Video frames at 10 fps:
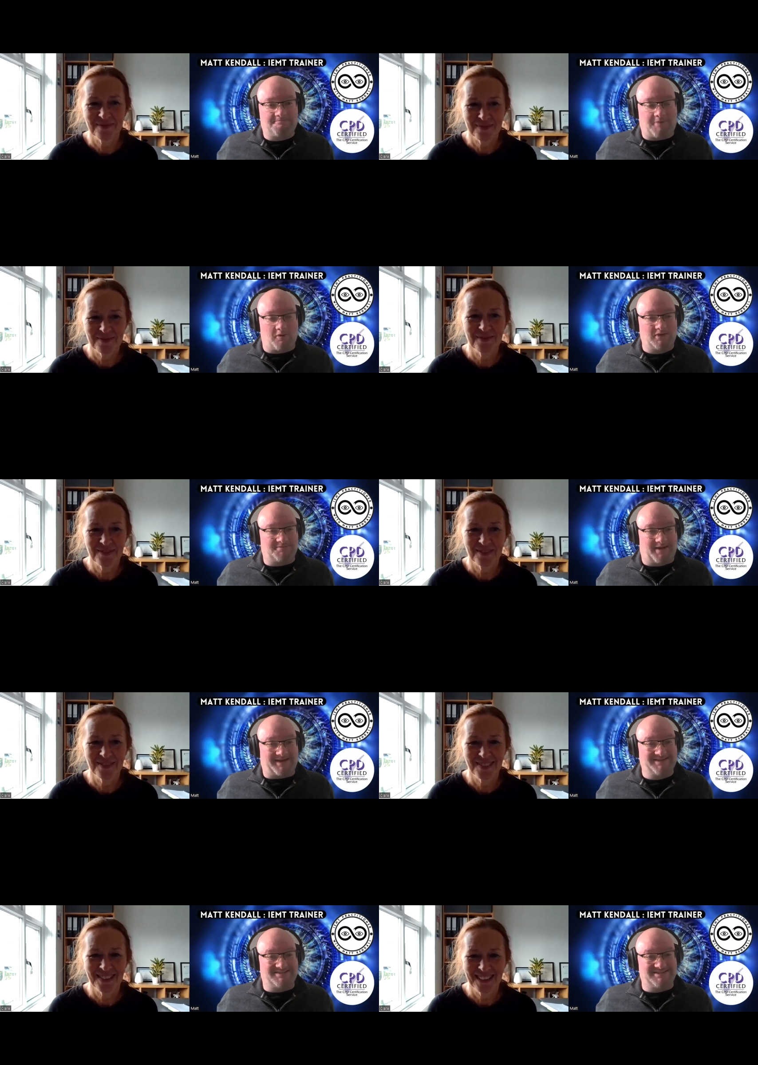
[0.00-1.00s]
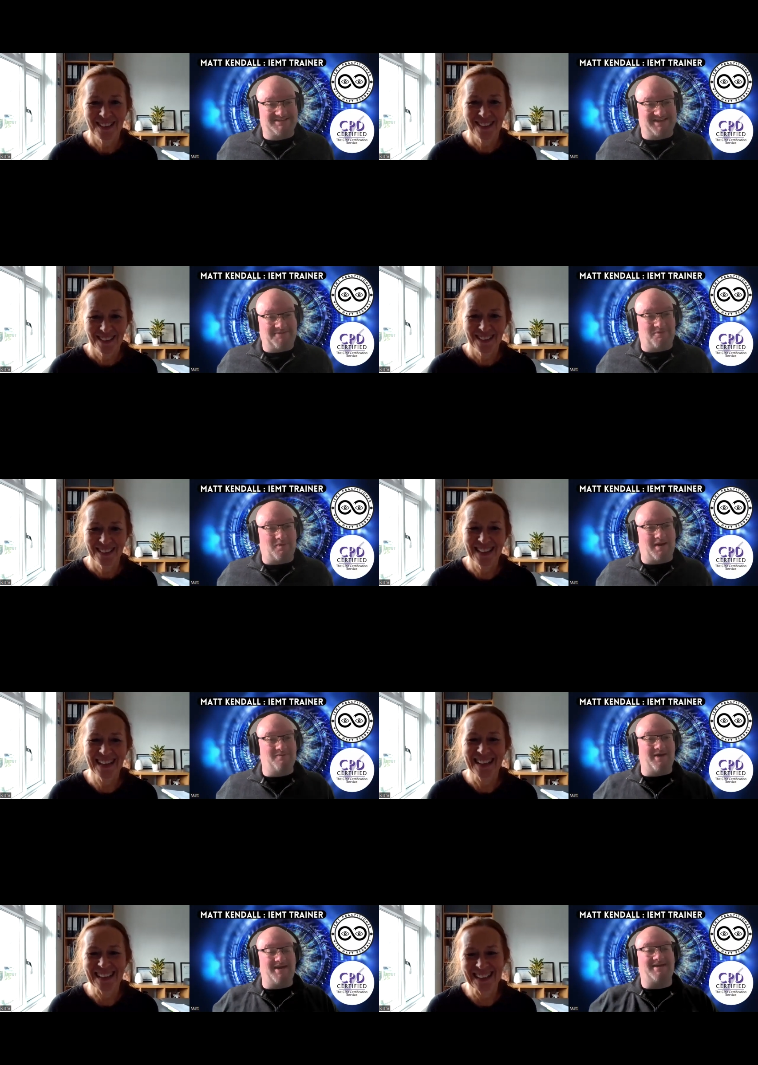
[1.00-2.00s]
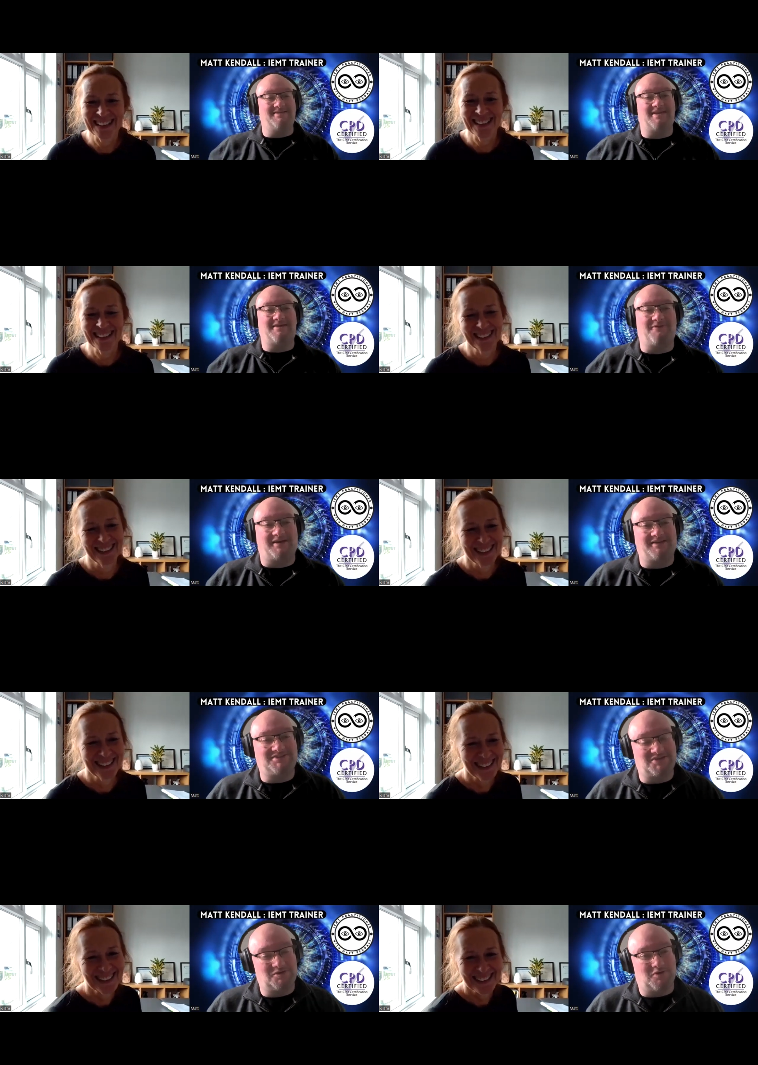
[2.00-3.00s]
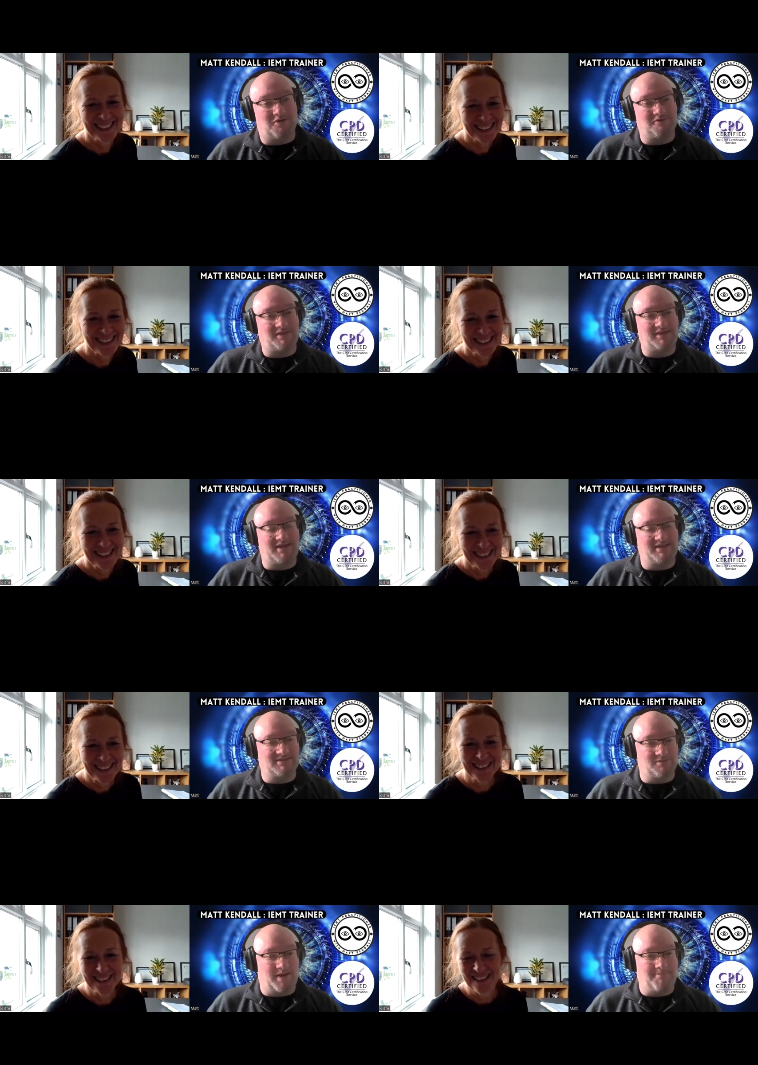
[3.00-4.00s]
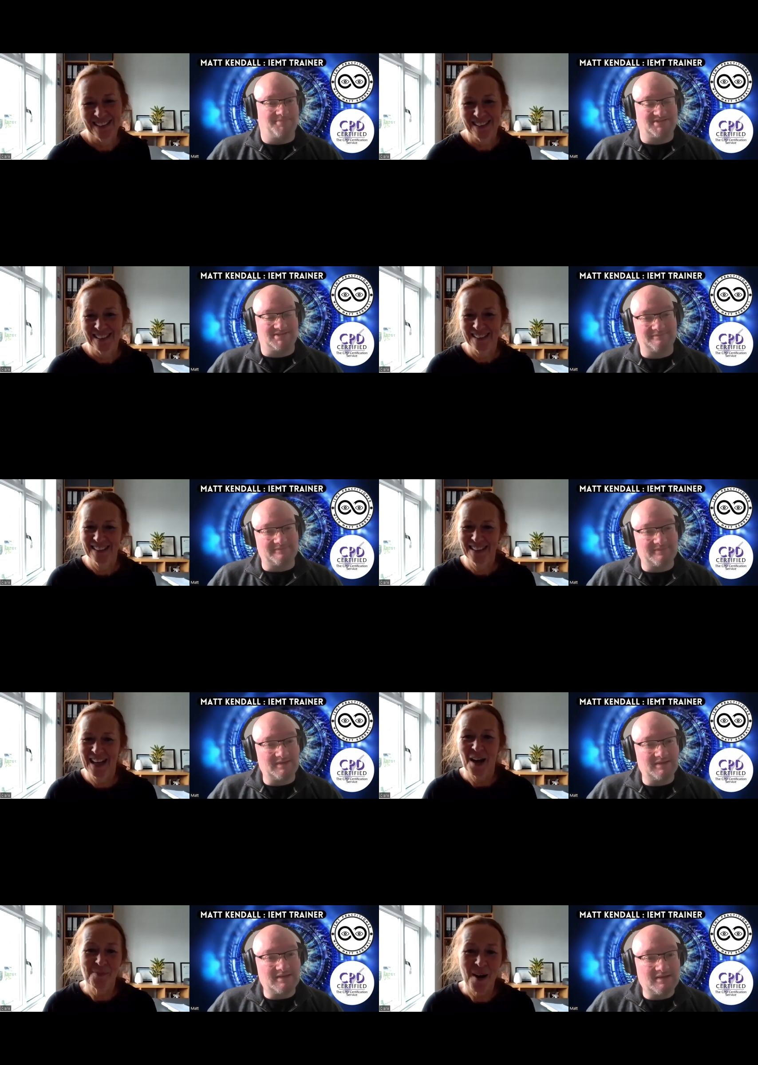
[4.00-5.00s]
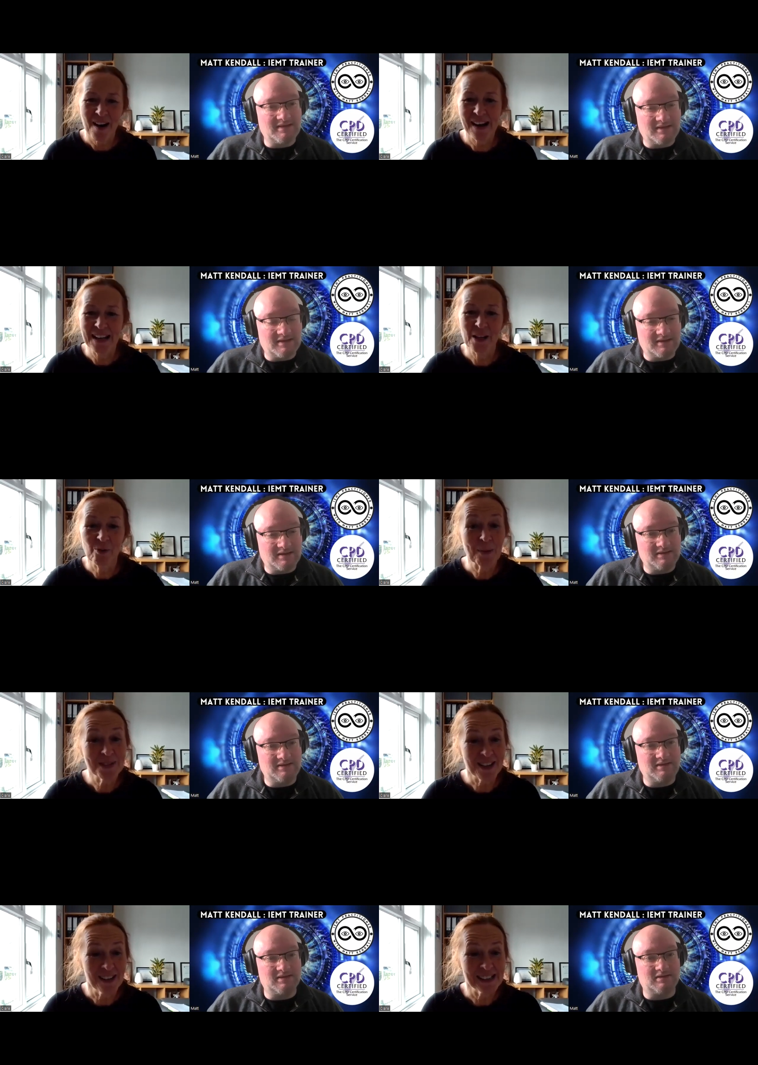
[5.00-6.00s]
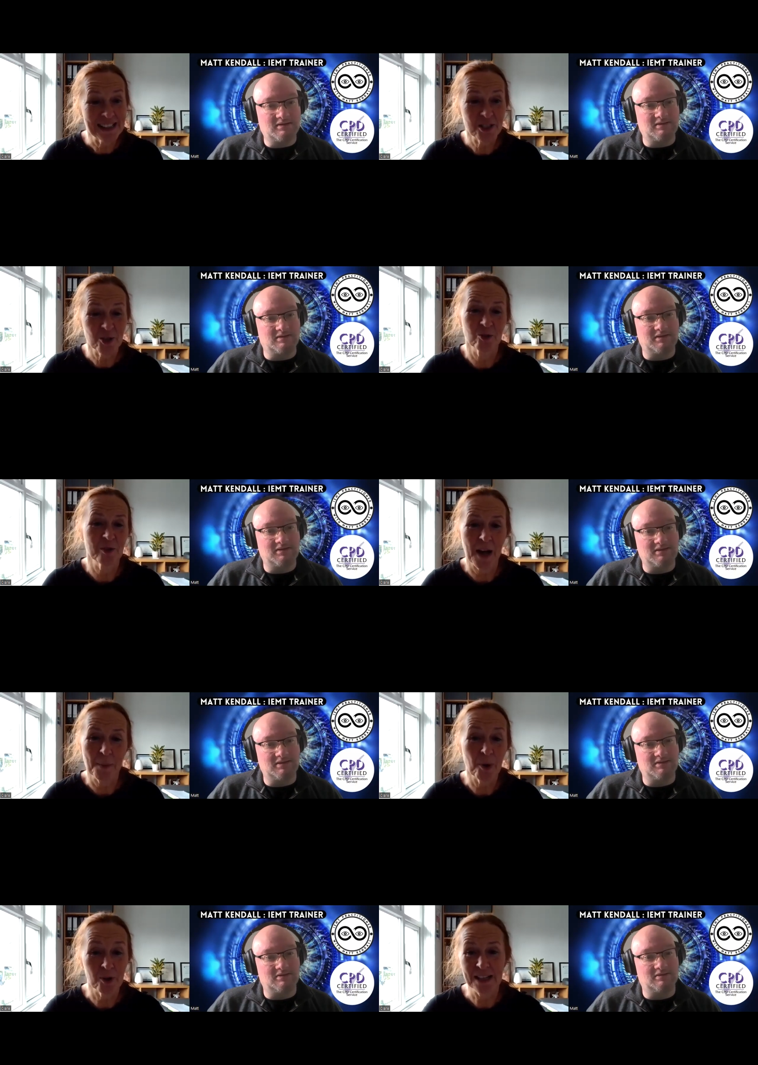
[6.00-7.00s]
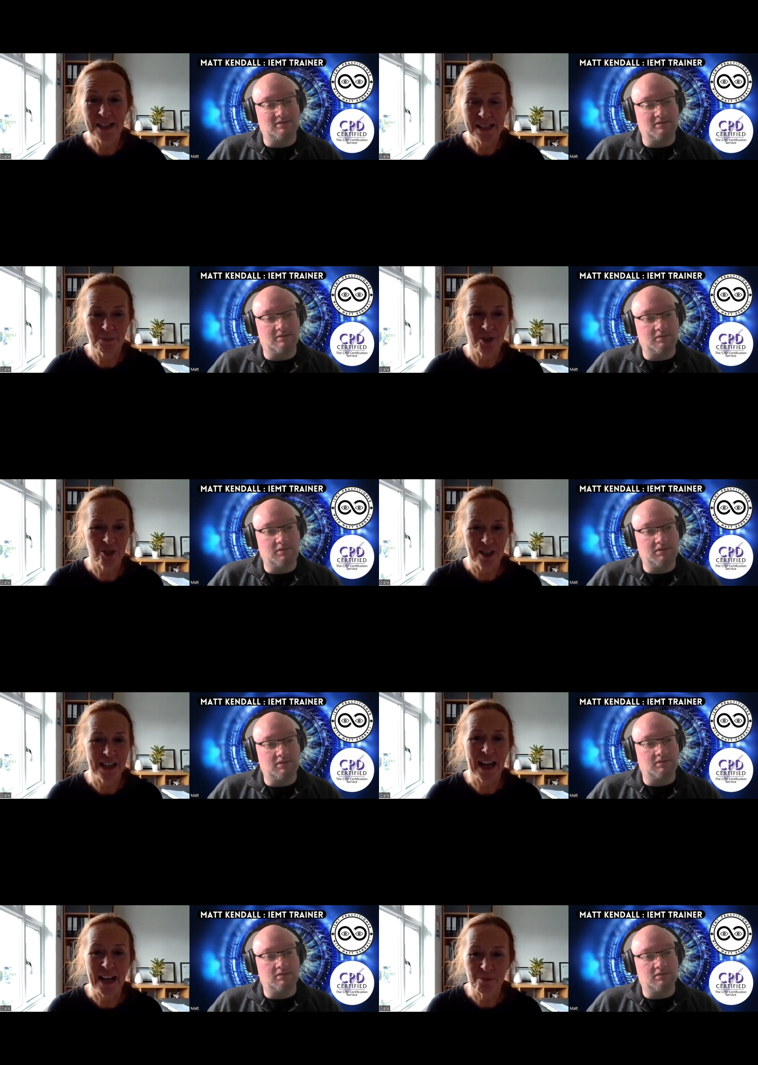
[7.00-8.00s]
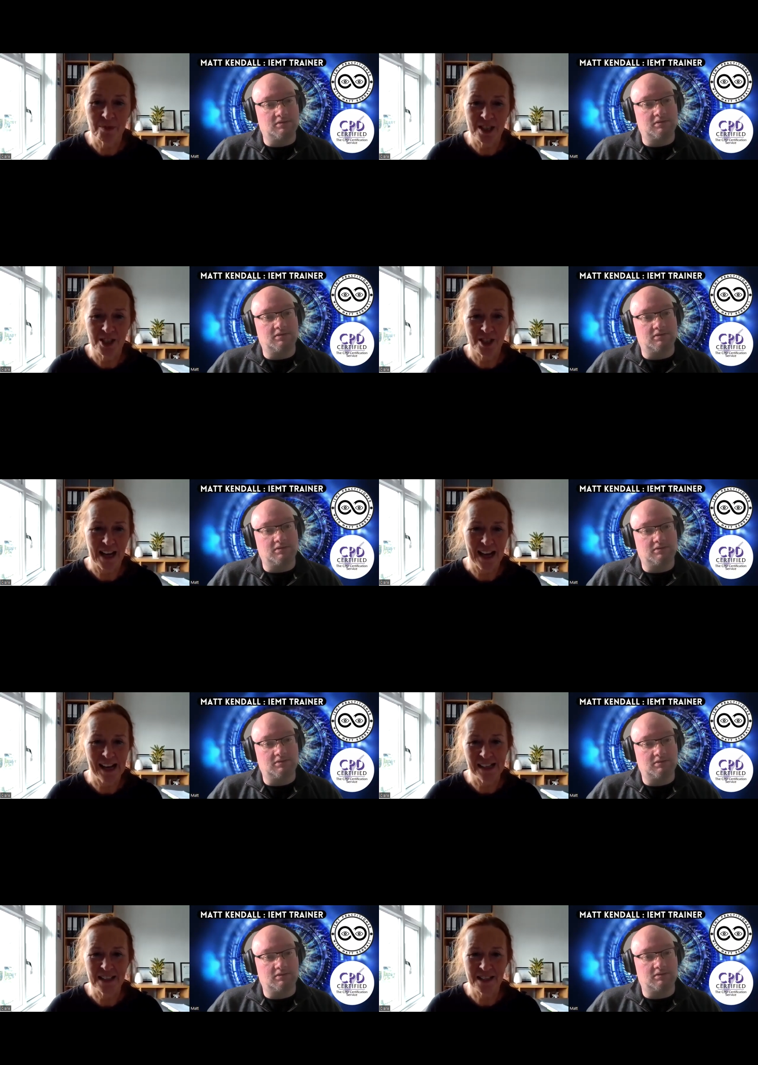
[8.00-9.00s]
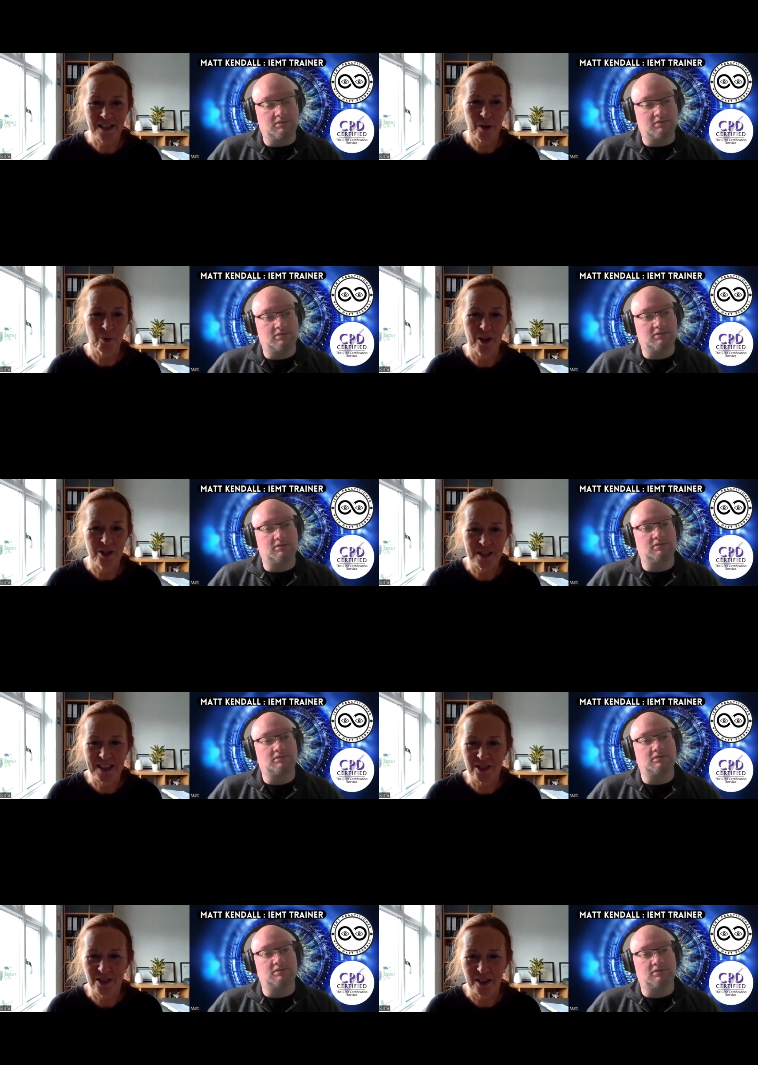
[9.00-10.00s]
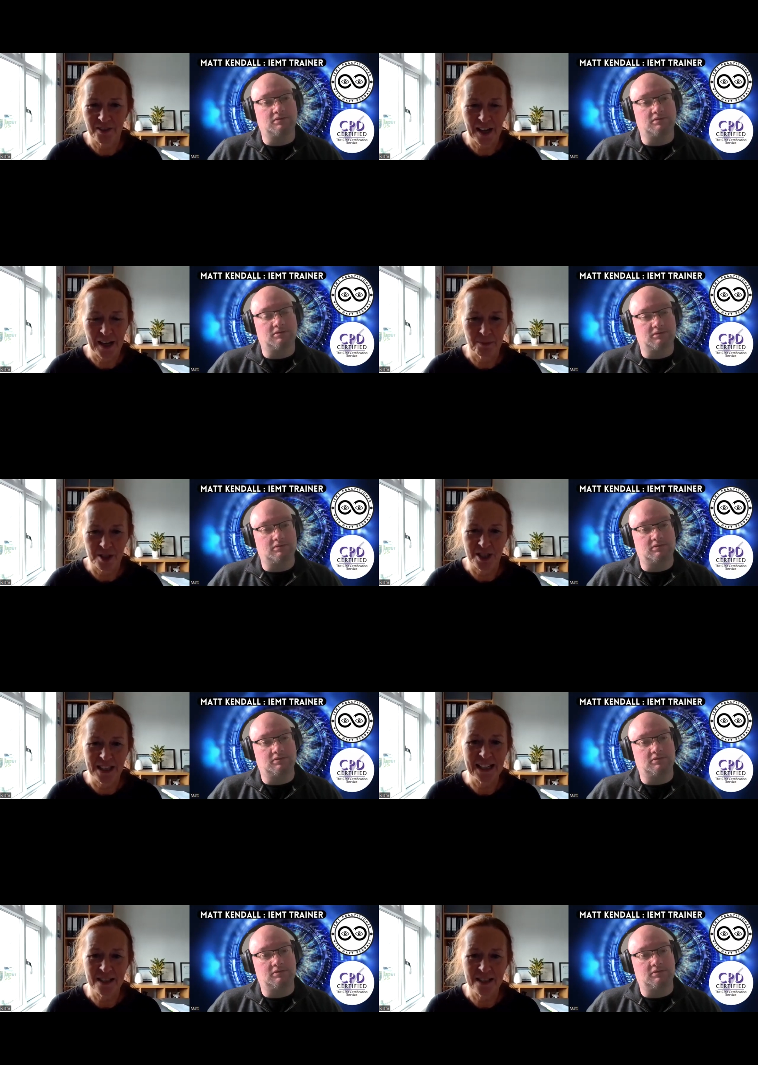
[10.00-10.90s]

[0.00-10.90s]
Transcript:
Speaker 1: Bowen's back into shape, where where can they find you on the interwebs?
Speaker 2: My website is called Body Symmetry Cambridge, and I work just outside of Cambridge in